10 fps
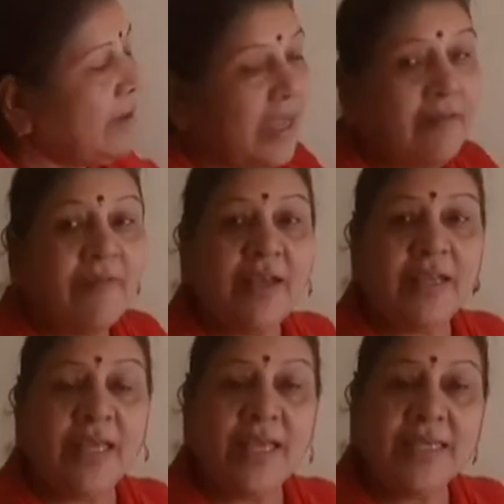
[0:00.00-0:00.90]
in
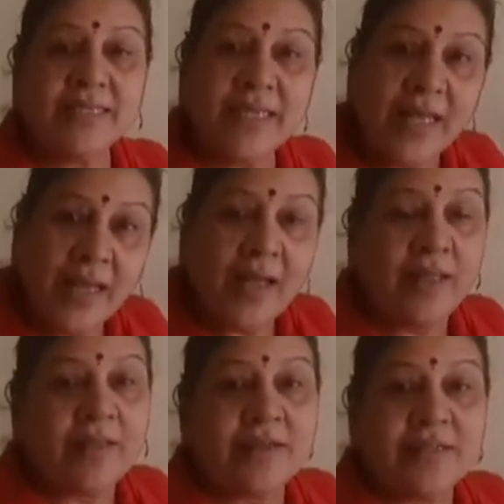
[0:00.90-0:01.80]
one case,
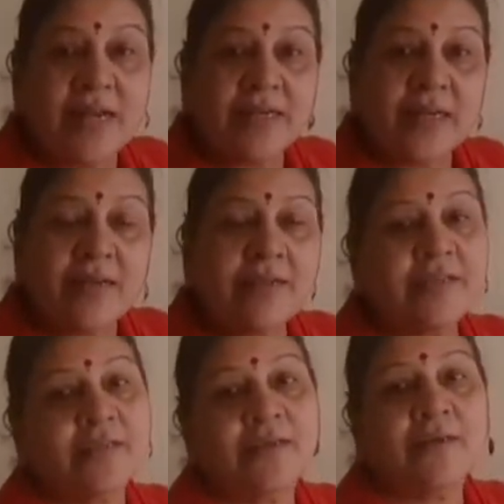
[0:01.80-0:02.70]
the
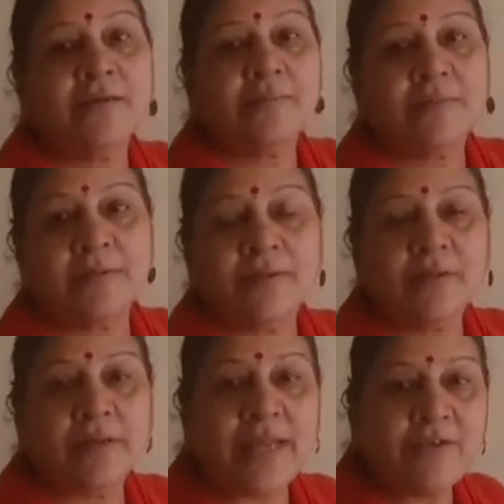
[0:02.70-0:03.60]
resultant,
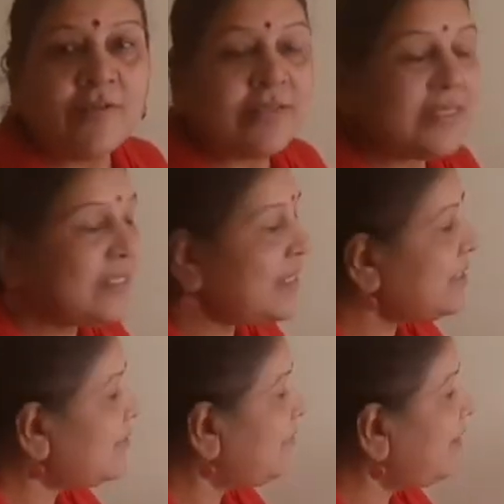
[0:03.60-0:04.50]
the net
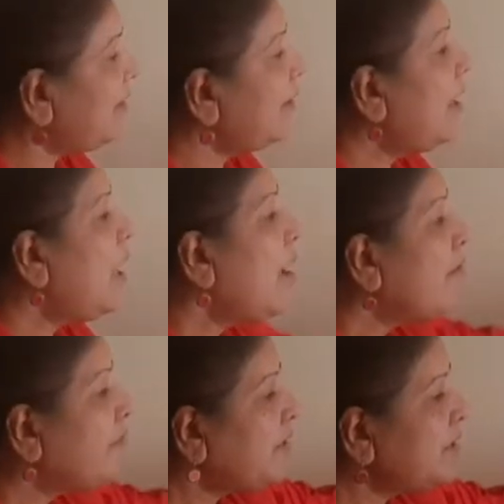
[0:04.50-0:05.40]
resistance, where
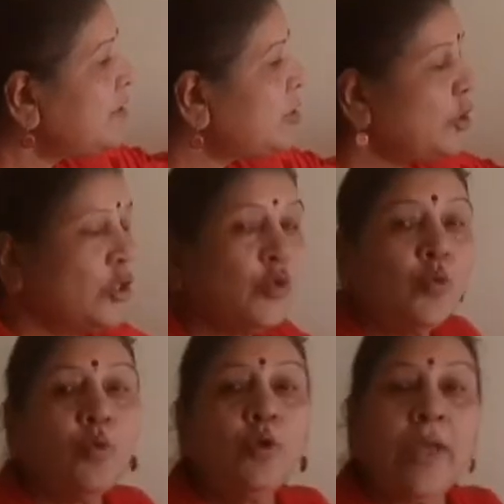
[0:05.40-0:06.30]
first
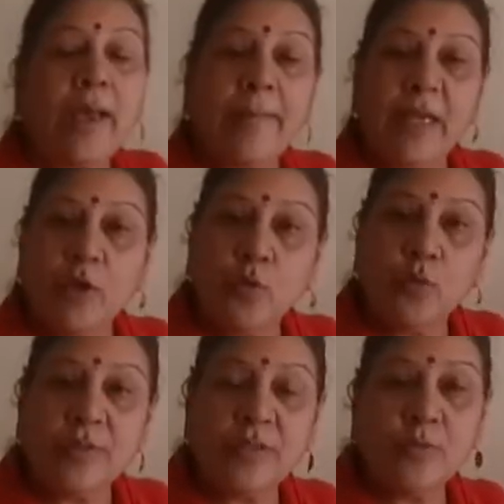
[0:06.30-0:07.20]
two
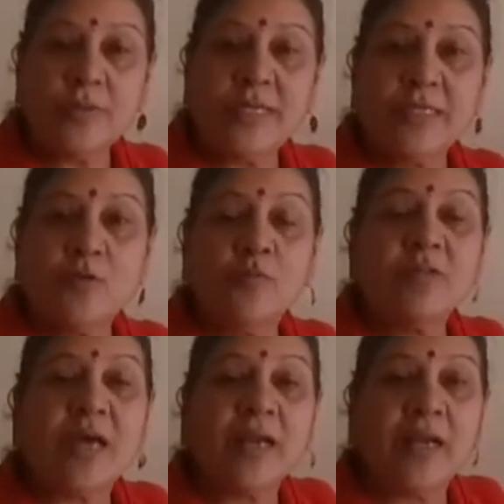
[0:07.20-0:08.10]
6
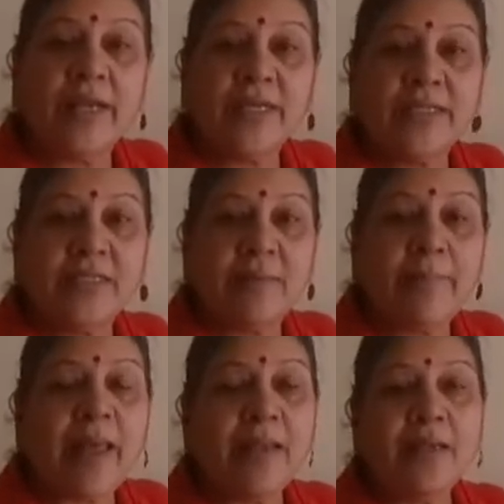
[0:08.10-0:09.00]
ohms are connected in
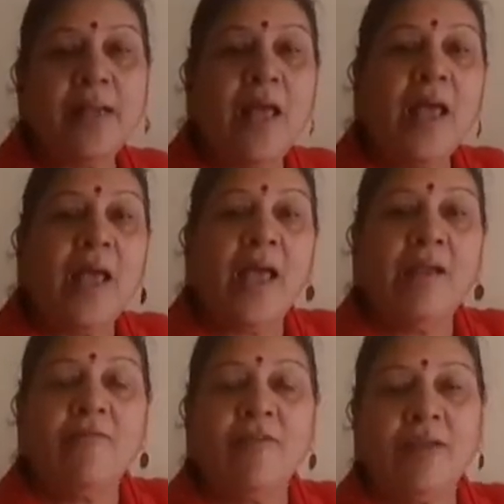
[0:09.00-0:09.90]
parallel
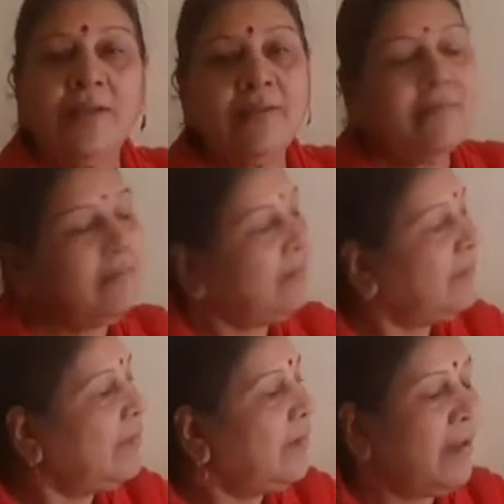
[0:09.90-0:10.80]
and one
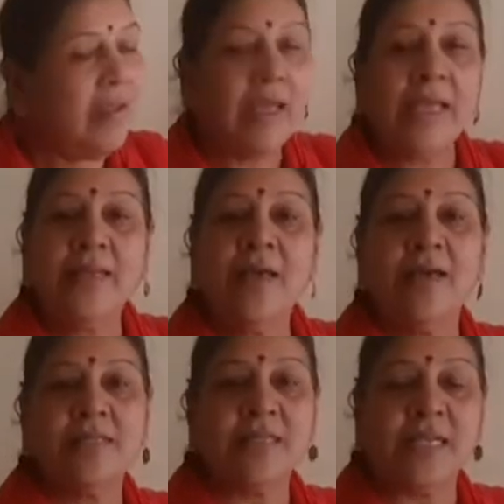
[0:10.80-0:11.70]
in
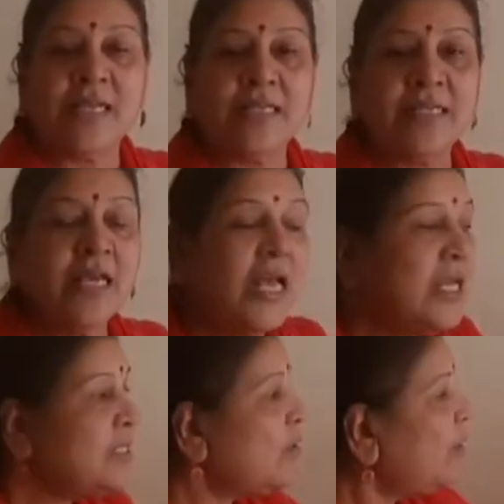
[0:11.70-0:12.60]
series.
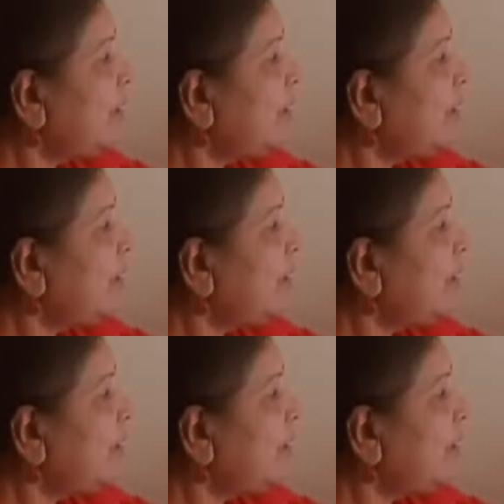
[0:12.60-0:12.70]
So